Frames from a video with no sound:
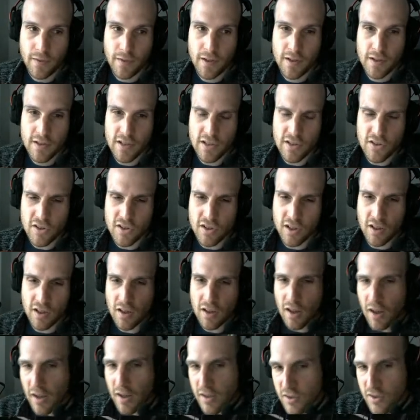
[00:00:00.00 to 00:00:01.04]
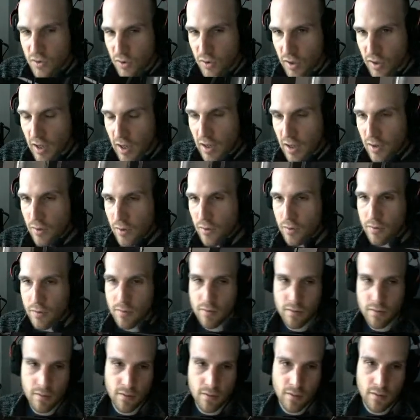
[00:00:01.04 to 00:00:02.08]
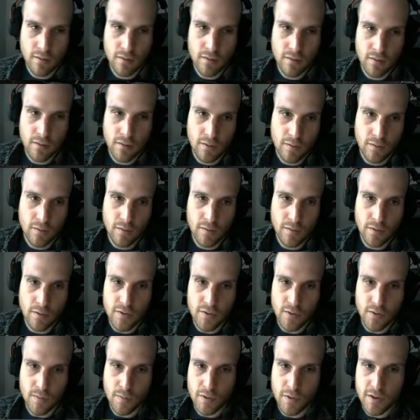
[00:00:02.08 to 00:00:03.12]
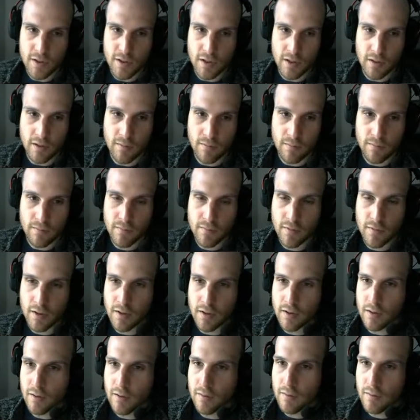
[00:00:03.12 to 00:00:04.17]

Is that just the lights or the aircon? That's why I pressed that. Nothing.